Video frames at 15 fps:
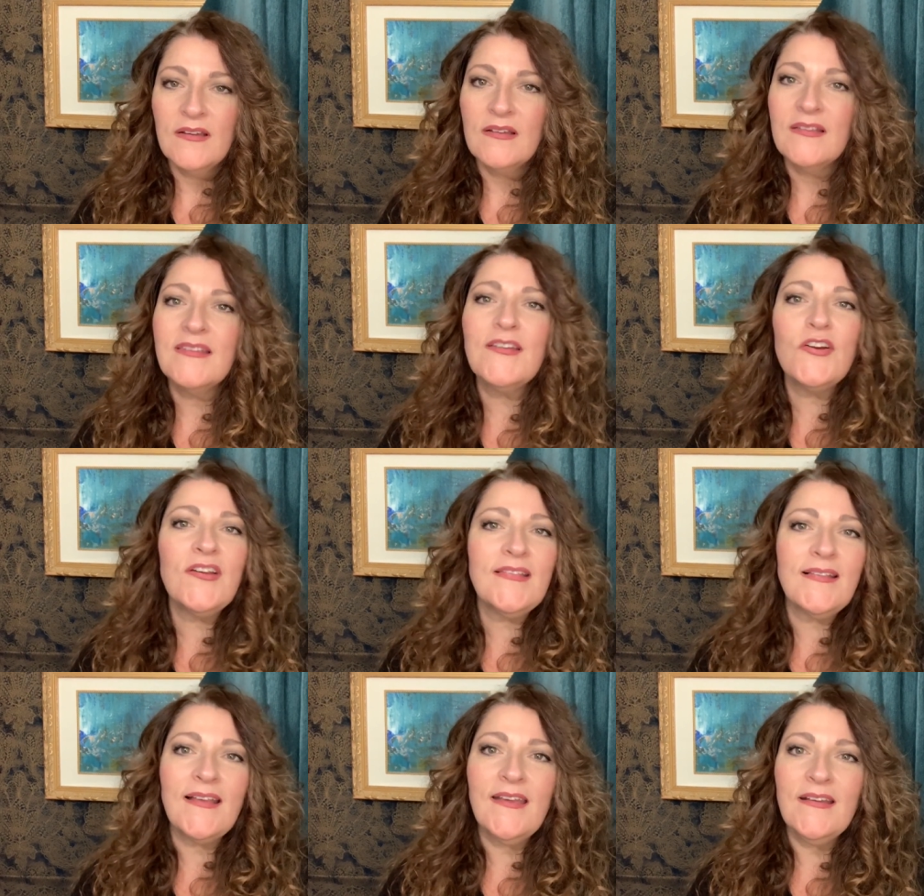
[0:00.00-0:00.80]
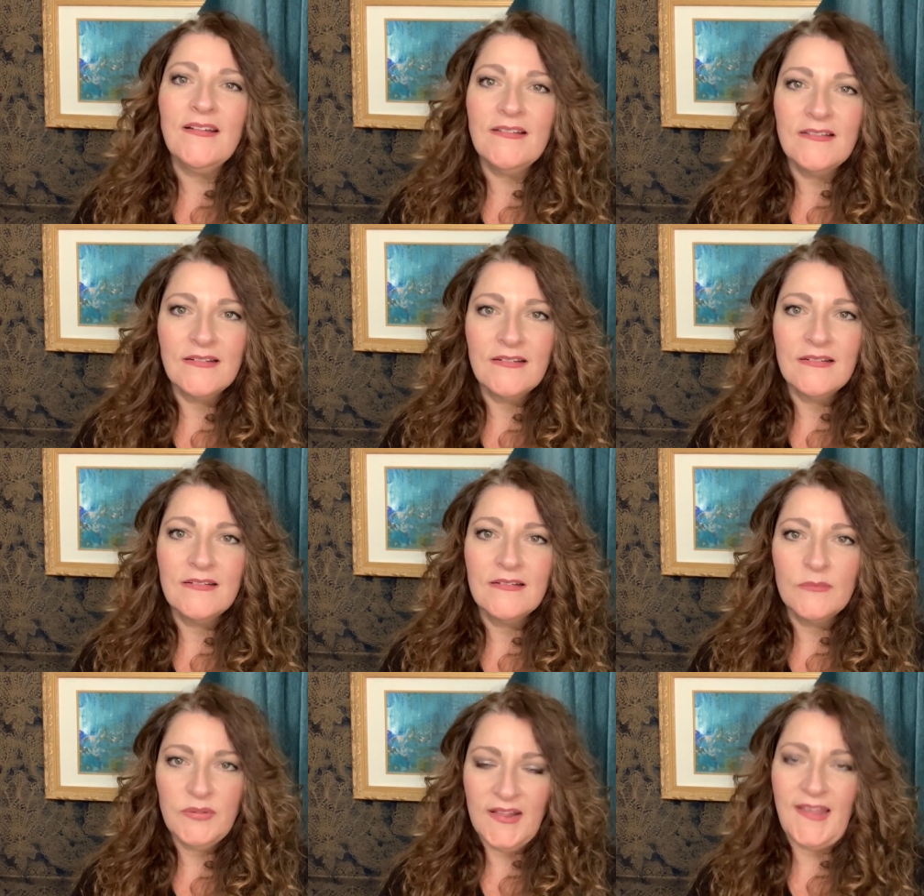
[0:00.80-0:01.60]
Seriously,
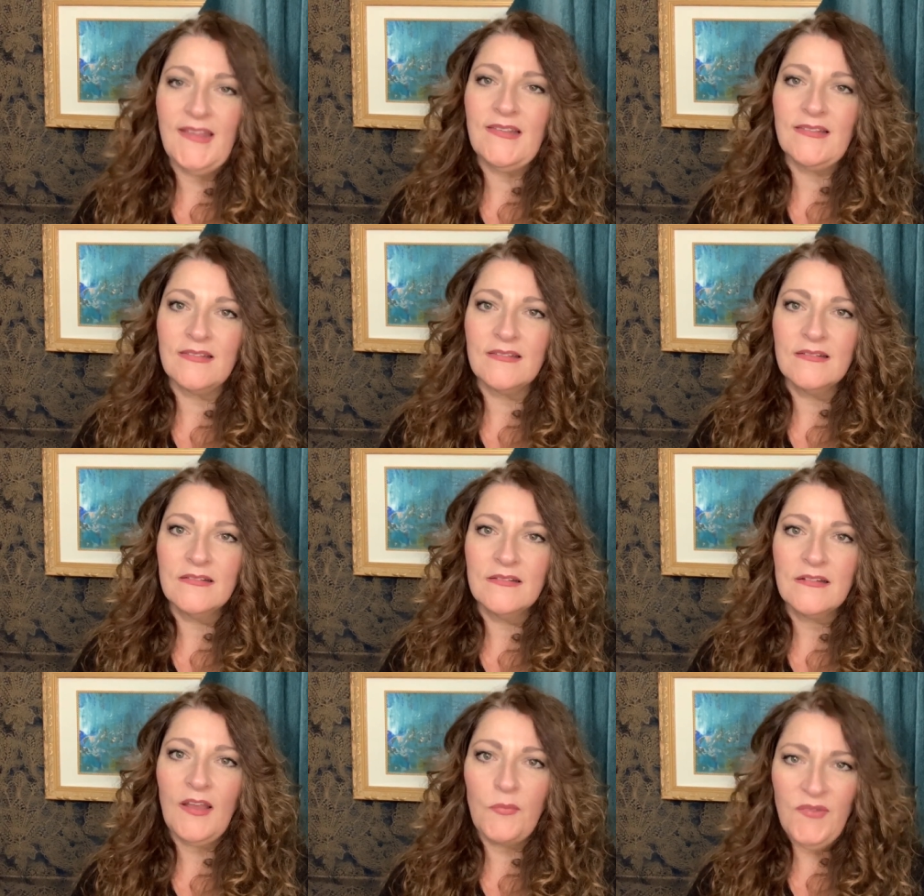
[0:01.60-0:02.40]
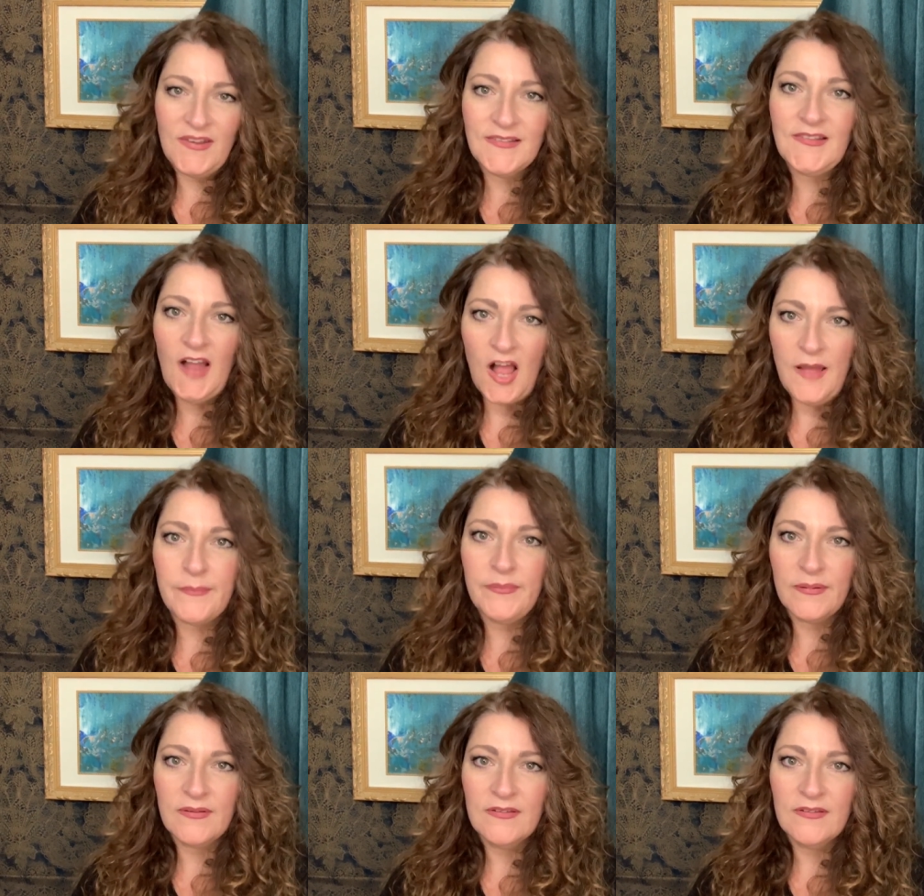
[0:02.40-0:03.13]
please, can we stop?